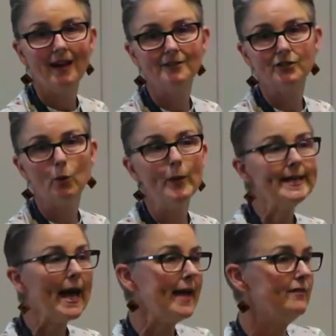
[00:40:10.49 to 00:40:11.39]
And so we
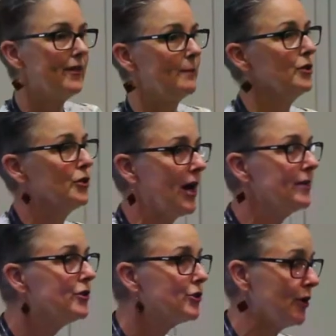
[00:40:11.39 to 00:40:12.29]
gave them the
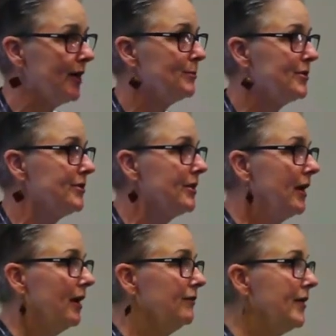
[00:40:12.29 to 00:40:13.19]
transcripts
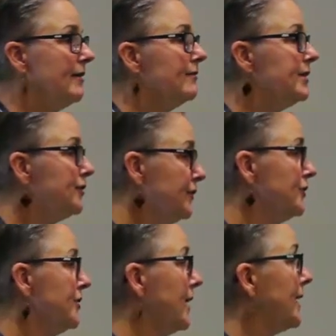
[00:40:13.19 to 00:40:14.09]
of their
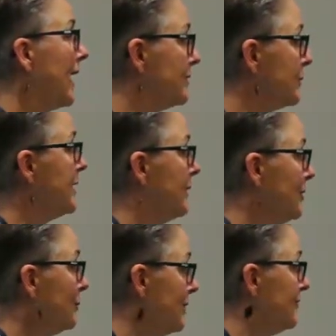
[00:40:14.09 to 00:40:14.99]
interviews that they'd had with him
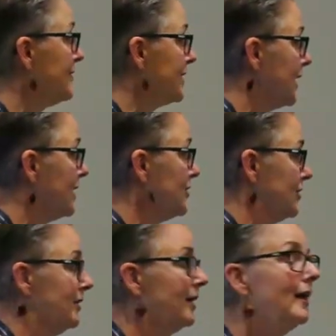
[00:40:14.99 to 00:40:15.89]
on a previous
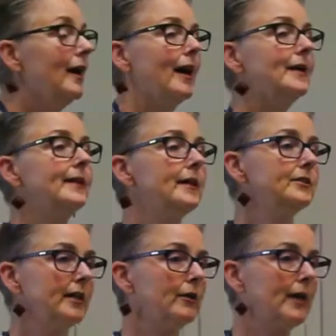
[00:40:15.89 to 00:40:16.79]
occasion and
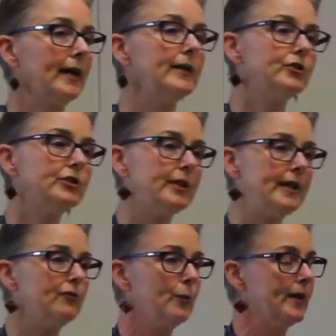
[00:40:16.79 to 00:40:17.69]
then said, okay, let's
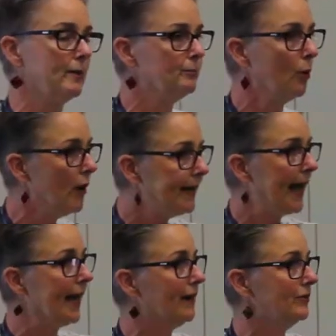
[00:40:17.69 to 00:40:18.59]
see if we can point
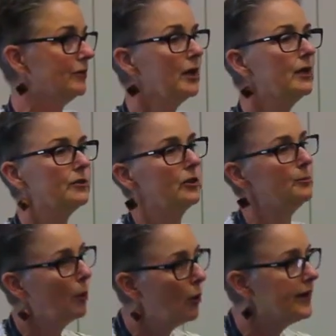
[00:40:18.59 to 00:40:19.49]
out
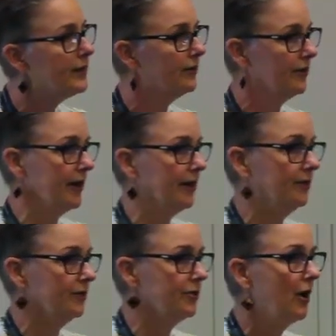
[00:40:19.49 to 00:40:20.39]
certain poignant
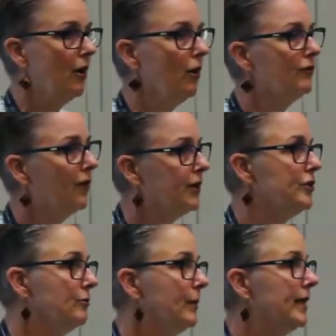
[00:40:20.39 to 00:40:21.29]
things or find
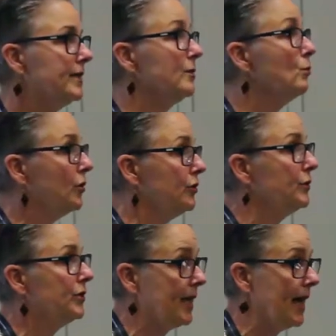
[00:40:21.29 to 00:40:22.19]
new meanings in what
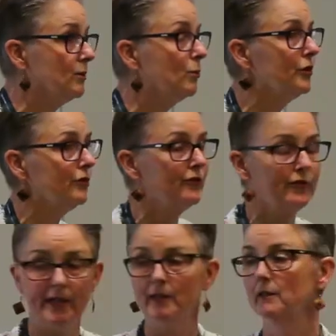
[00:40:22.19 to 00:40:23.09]
you said and what you
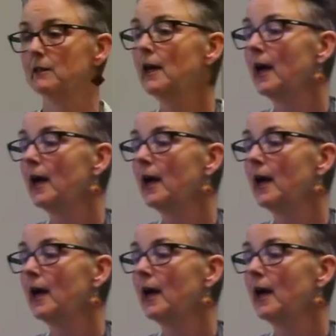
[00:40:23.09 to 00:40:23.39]
feel